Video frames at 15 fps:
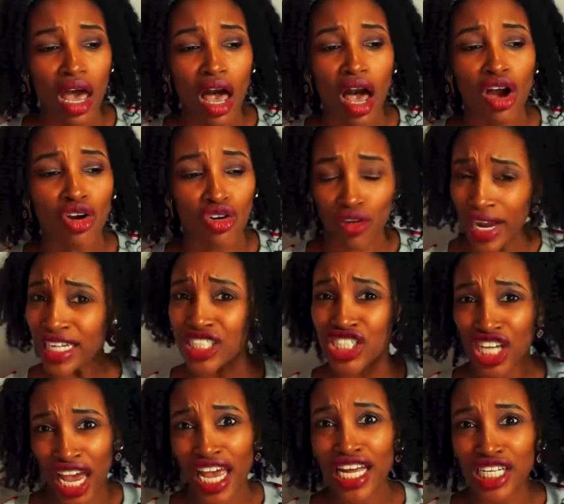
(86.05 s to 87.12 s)
a great
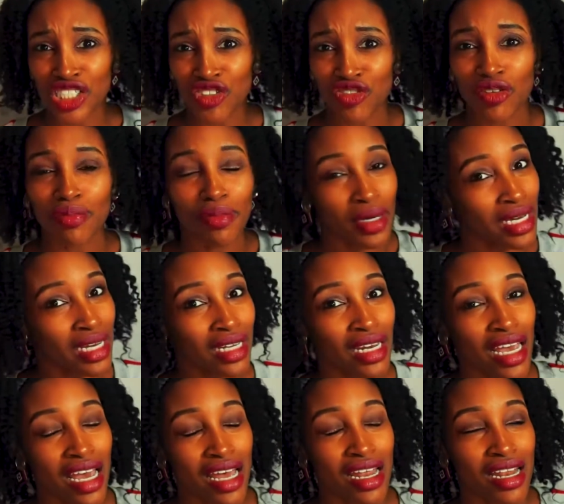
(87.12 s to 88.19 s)
change from being
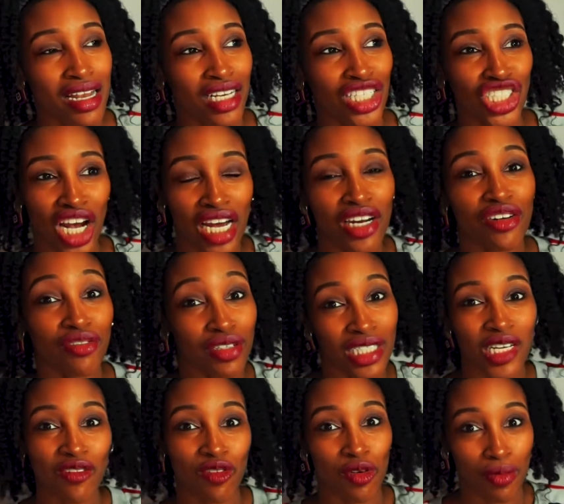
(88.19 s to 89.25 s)
in China for
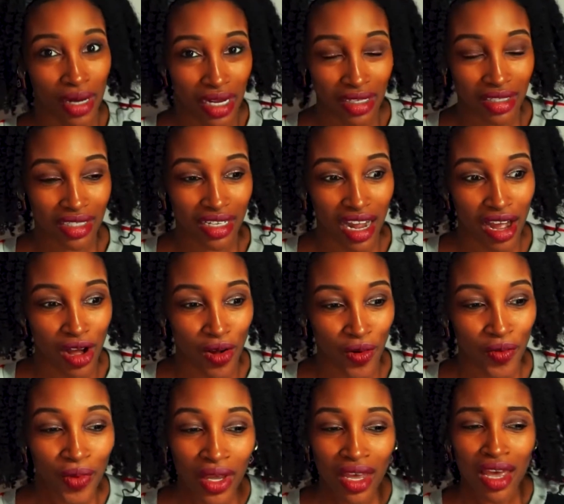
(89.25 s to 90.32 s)
several months
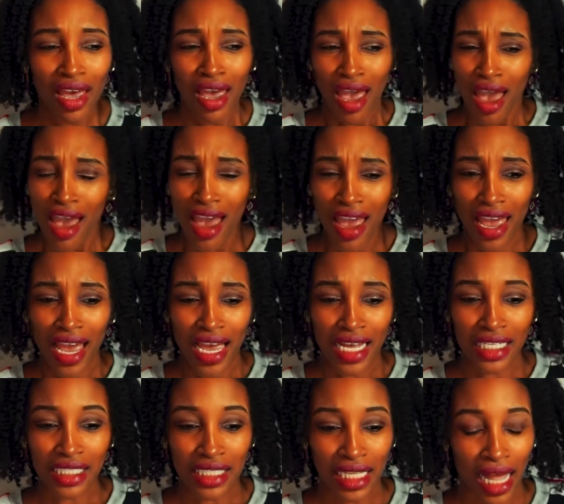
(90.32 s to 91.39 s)
now.
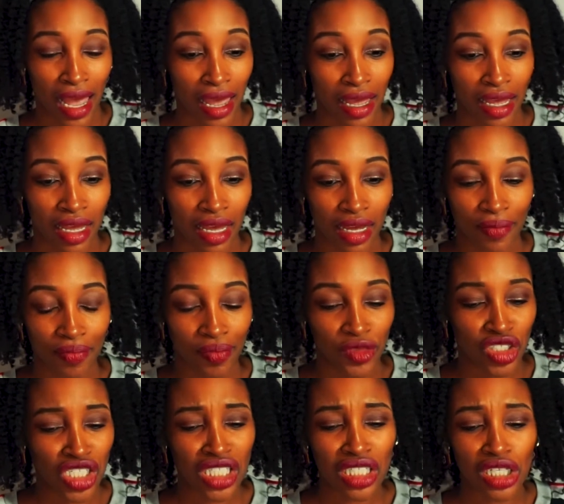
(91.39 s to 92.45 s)
And like
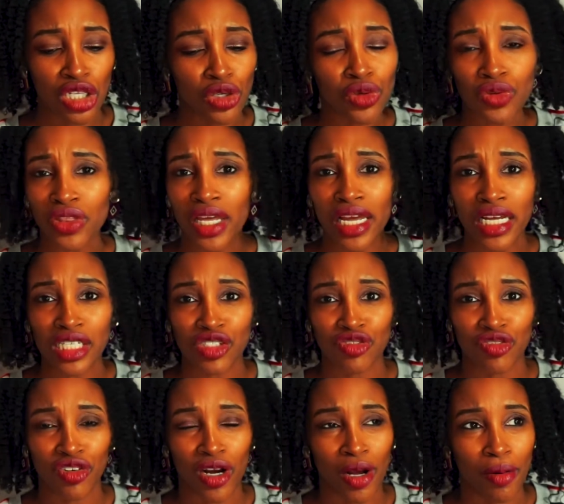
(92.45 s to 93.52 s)
just little things
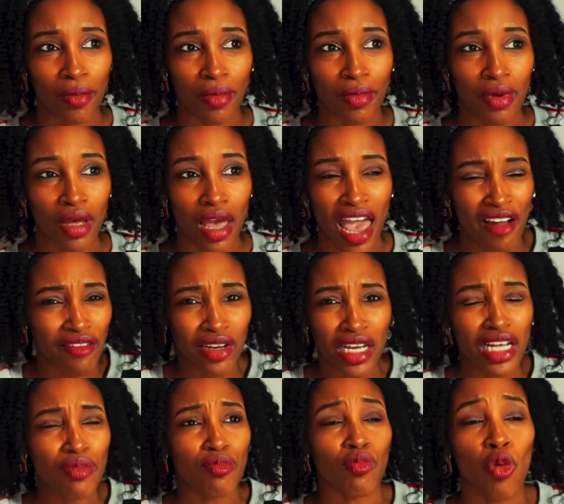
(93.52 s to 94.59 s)
from
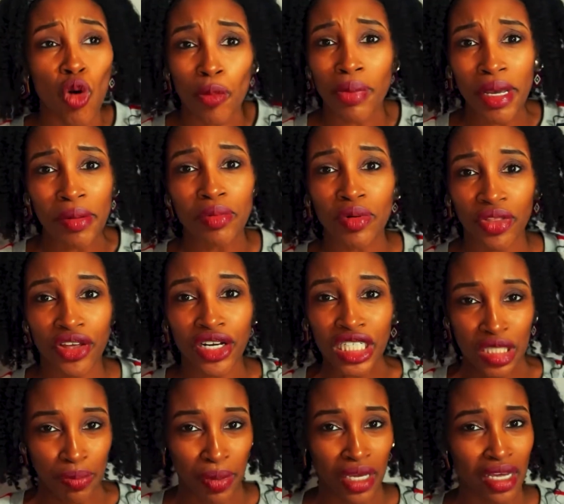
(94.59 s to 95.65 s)
more people there
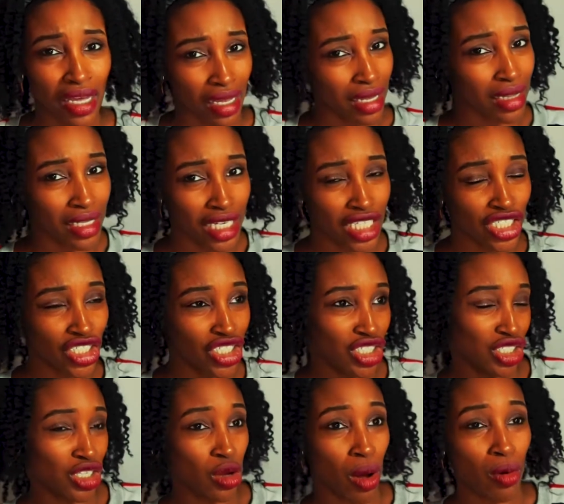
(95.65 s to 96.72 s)
speak English,
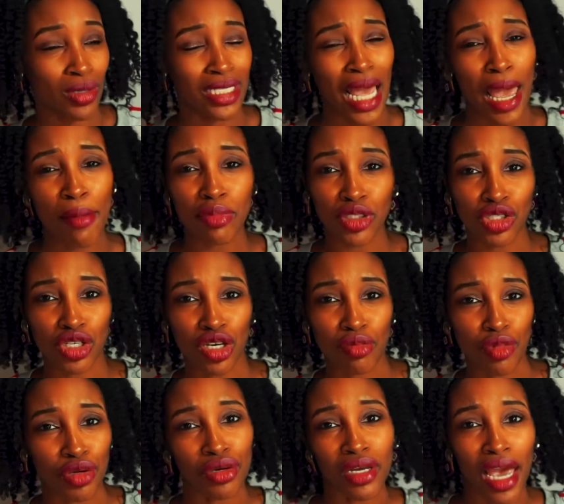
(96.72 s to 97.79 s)
so I was able to
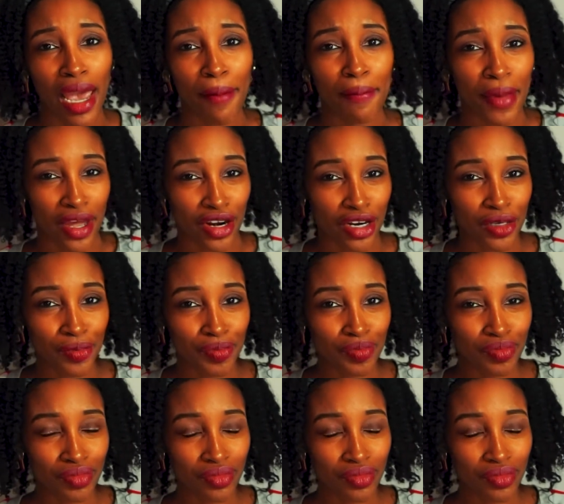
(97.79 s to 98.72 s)
communicate better.